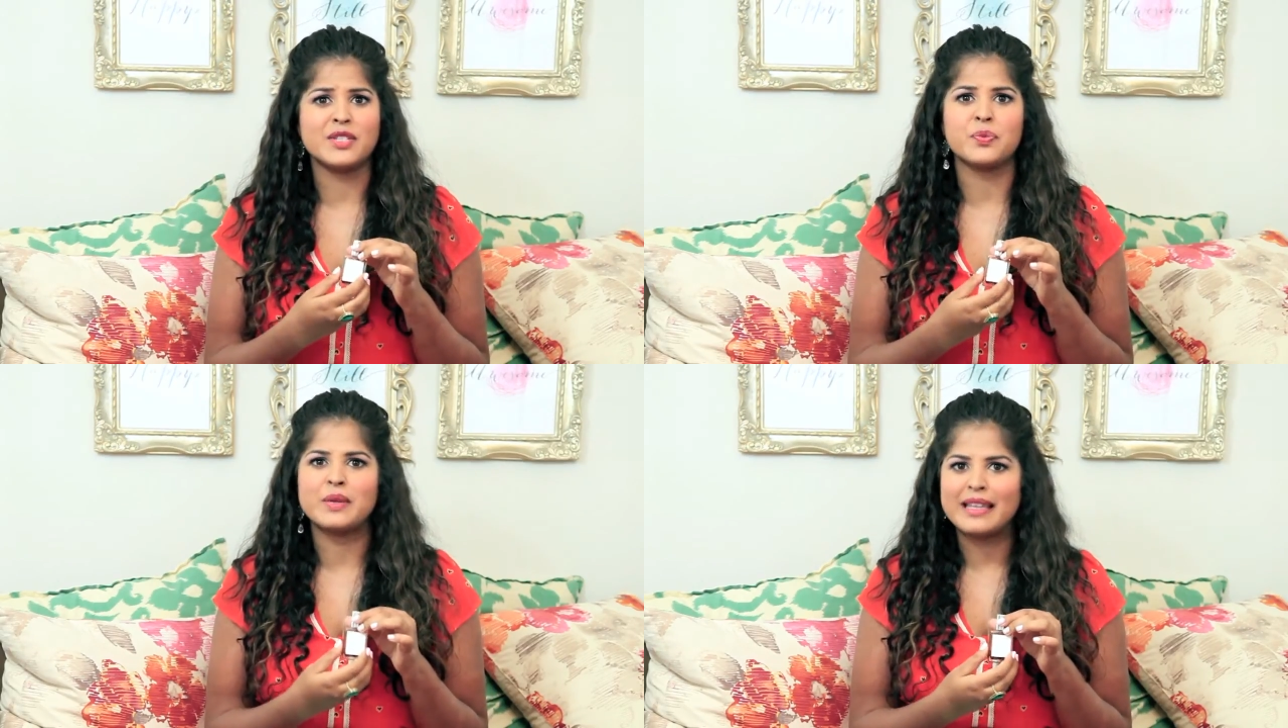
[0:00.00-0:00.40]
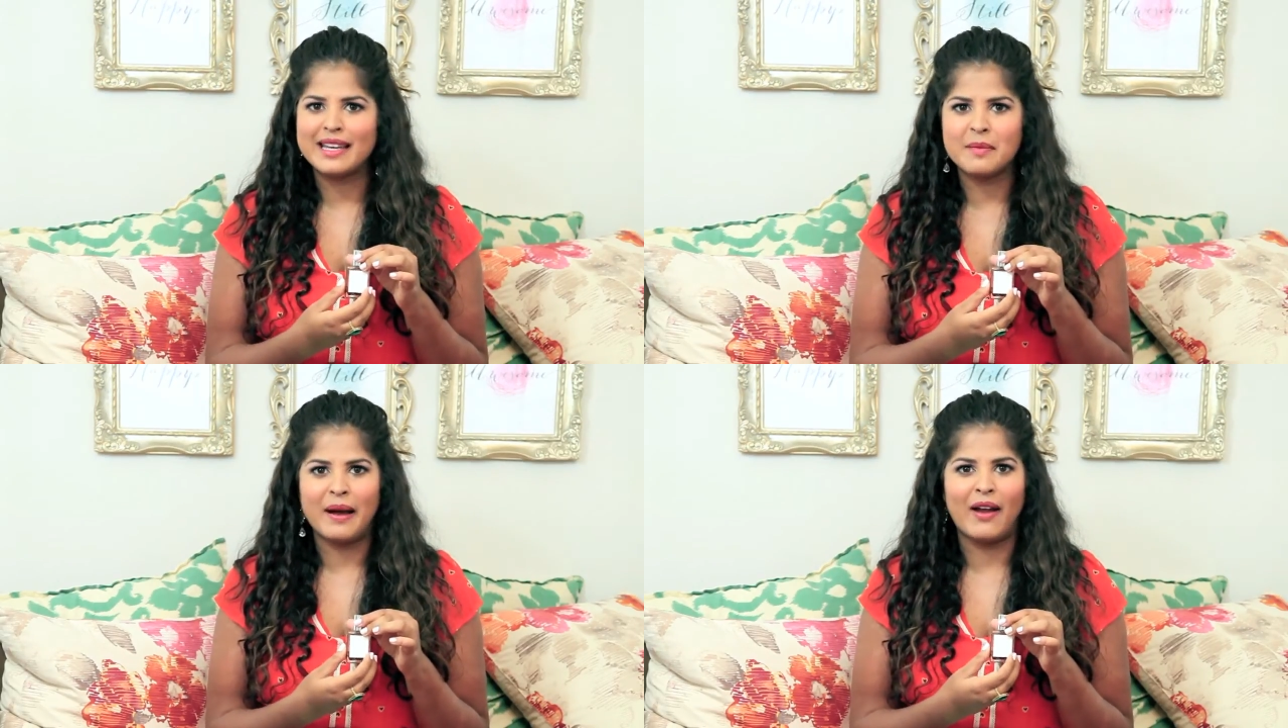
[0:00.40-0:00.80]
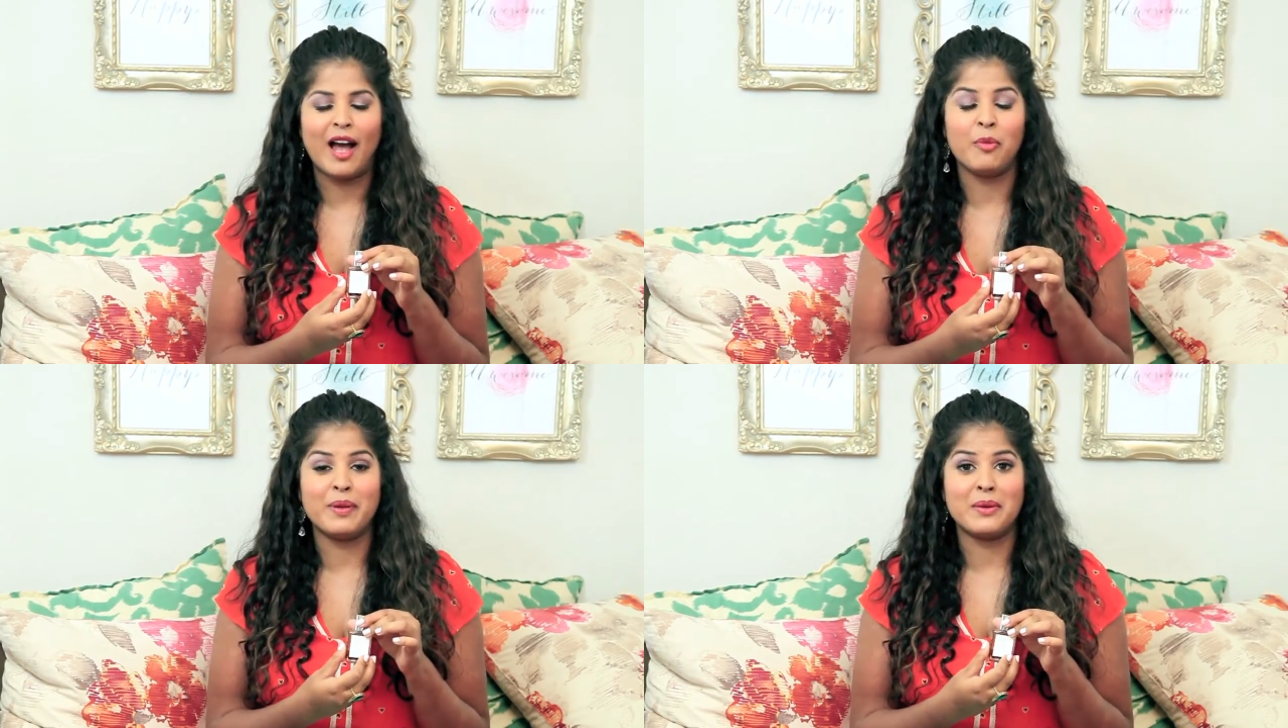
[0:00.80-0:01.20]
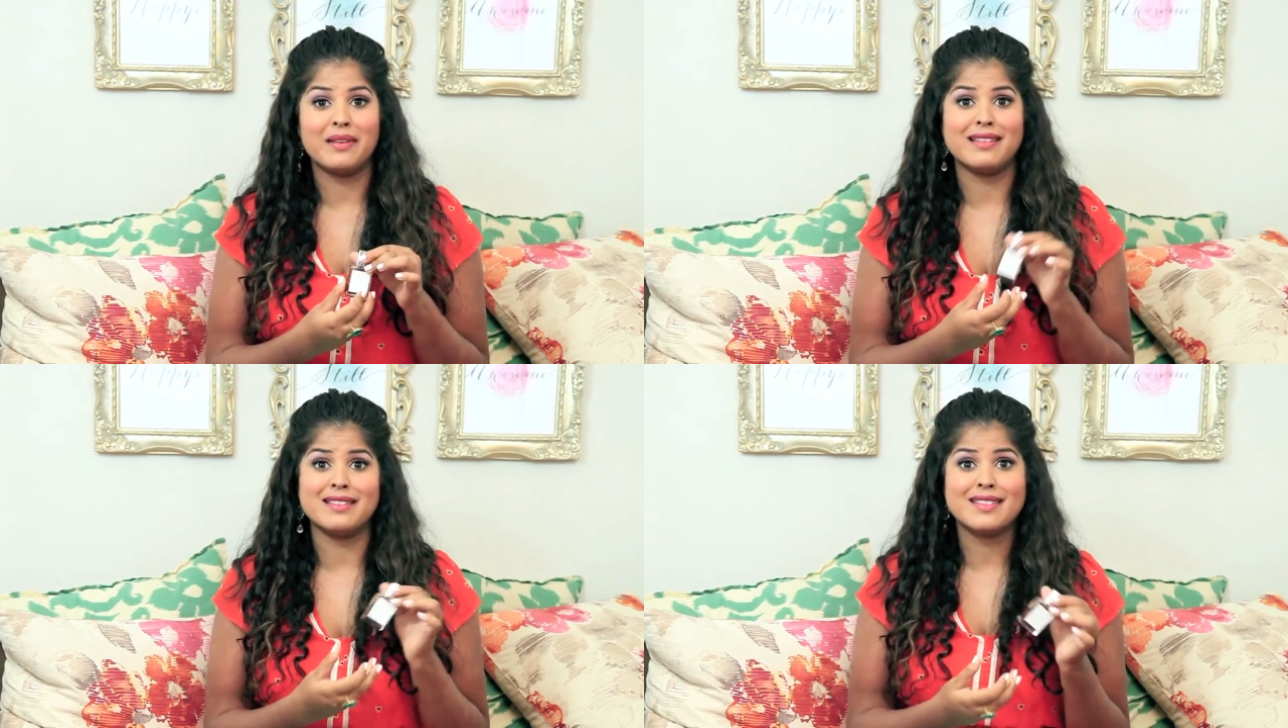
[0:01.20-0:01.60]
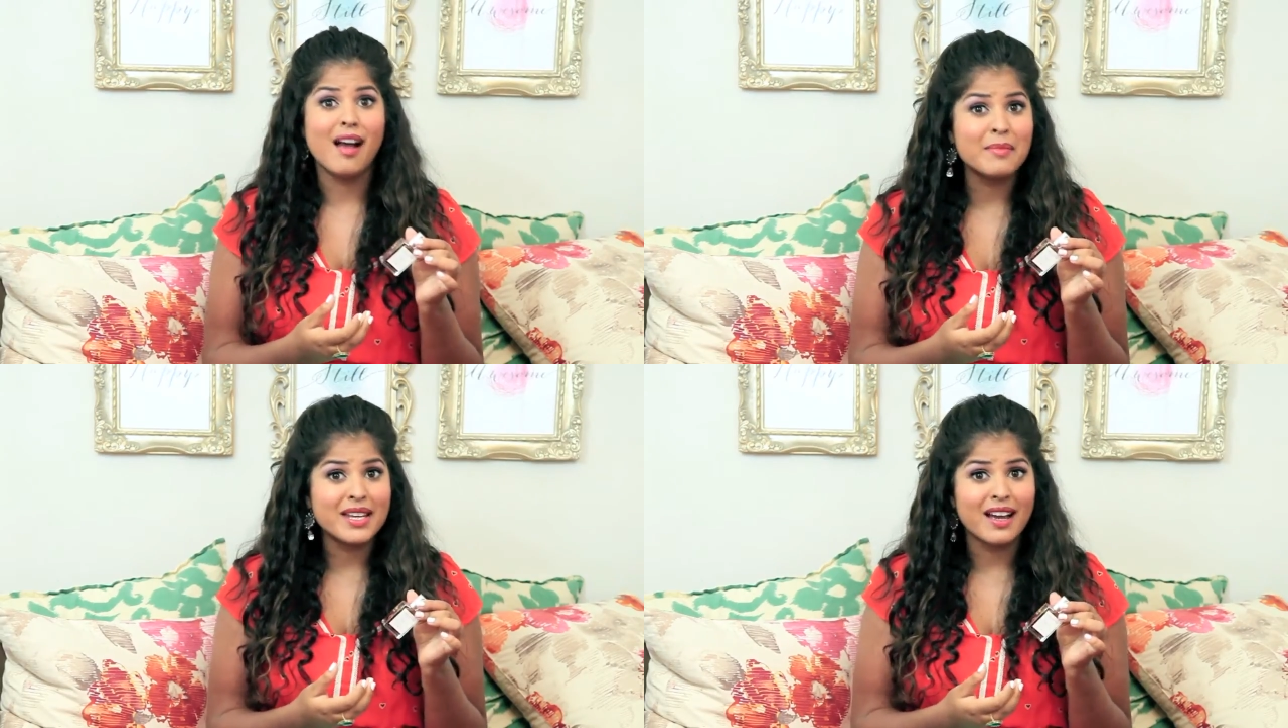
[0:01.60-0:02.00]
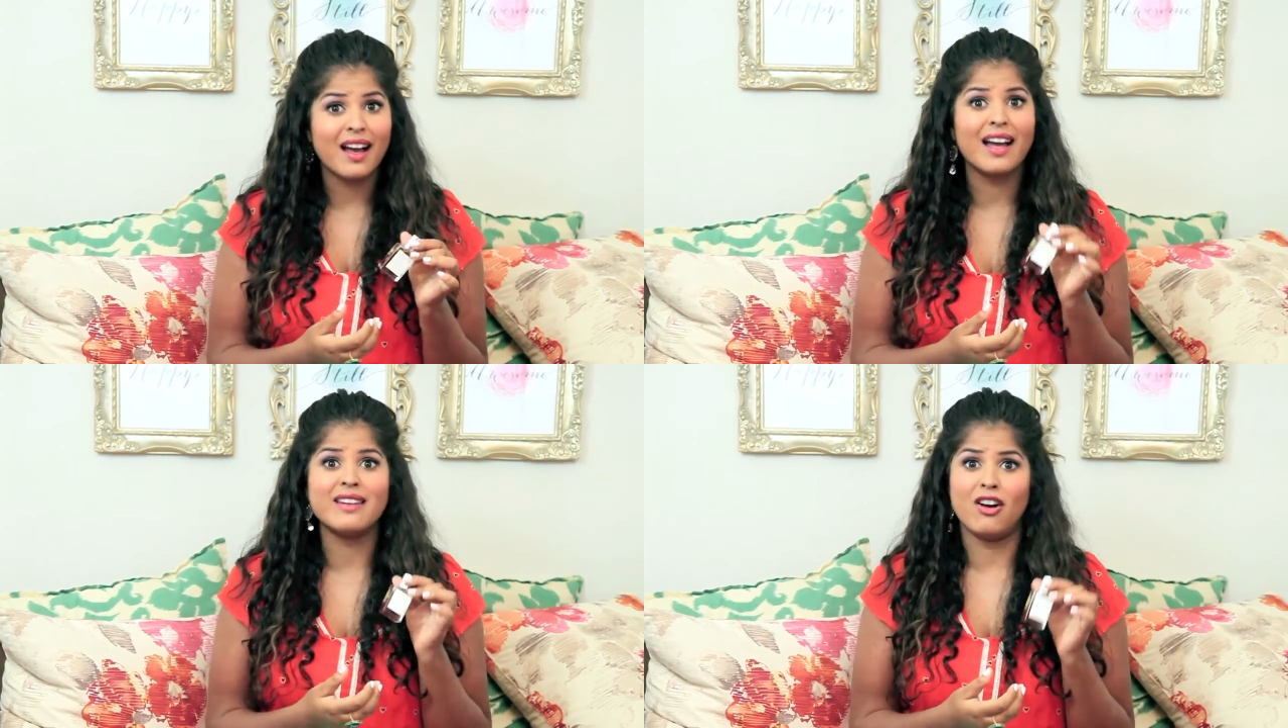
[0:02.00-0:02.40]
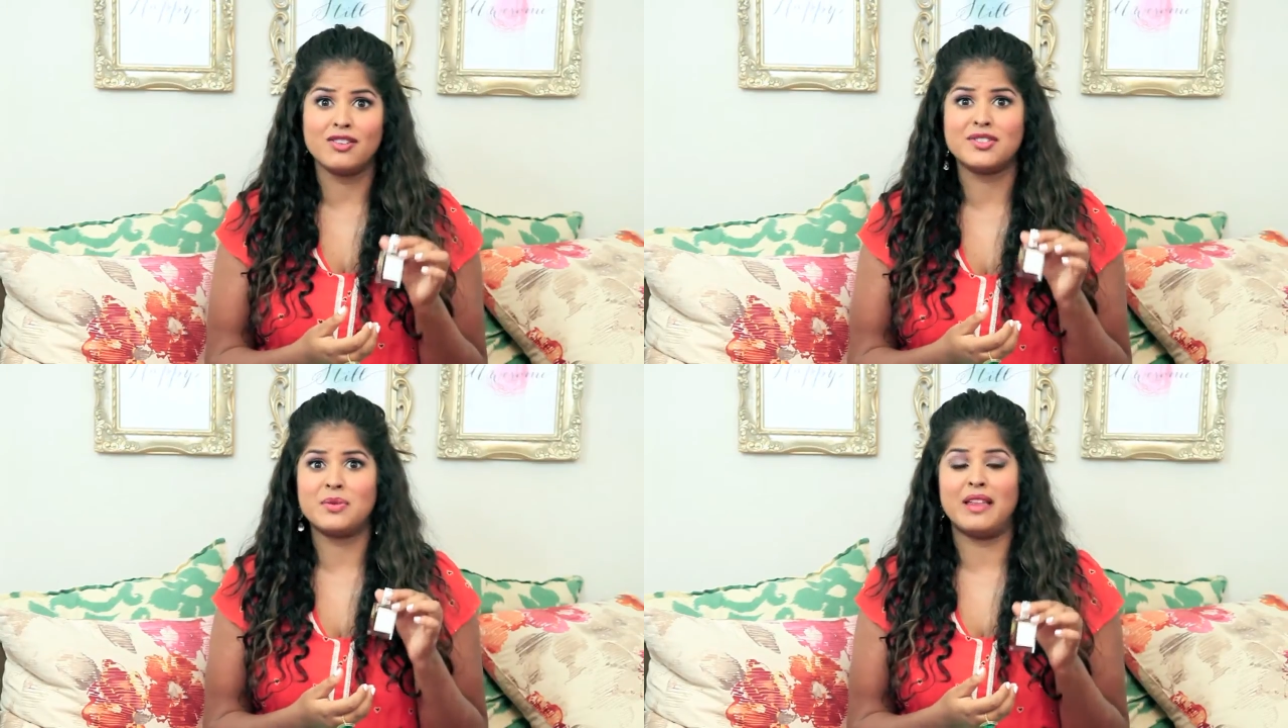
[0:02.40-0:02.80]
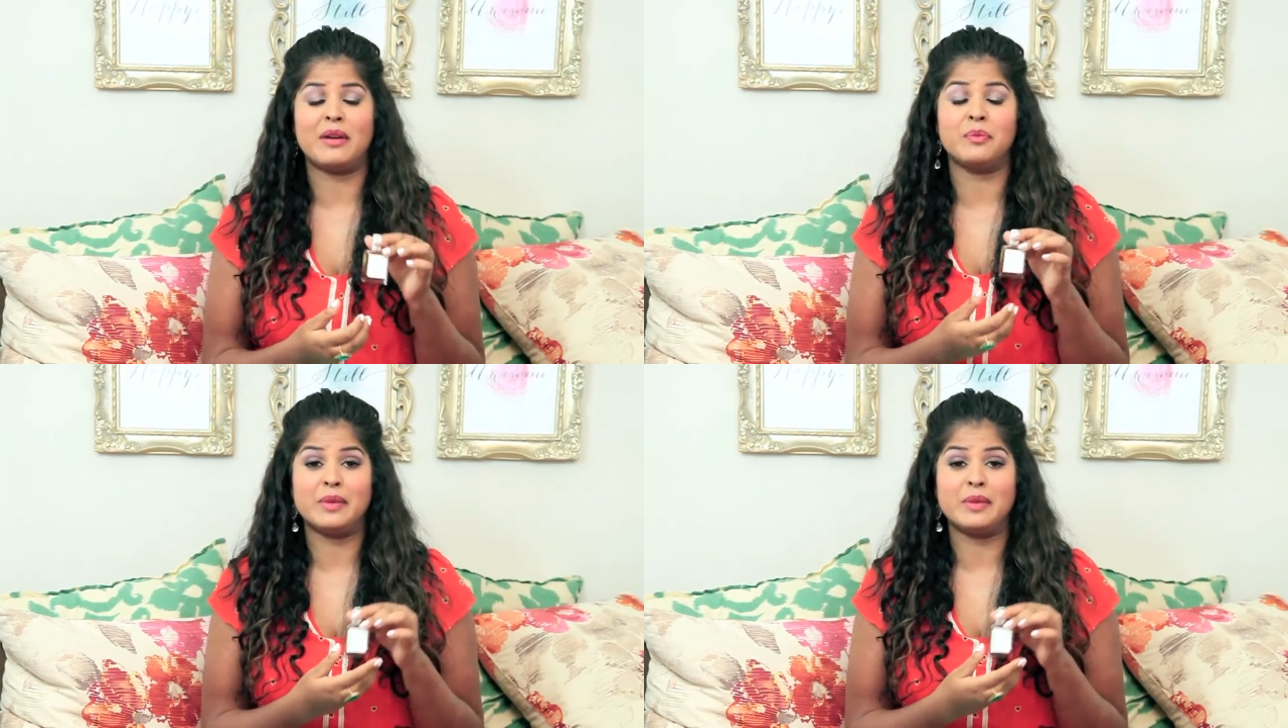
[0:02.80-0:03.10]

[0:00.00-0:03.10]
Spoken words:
It's really about helping with insomnia and also like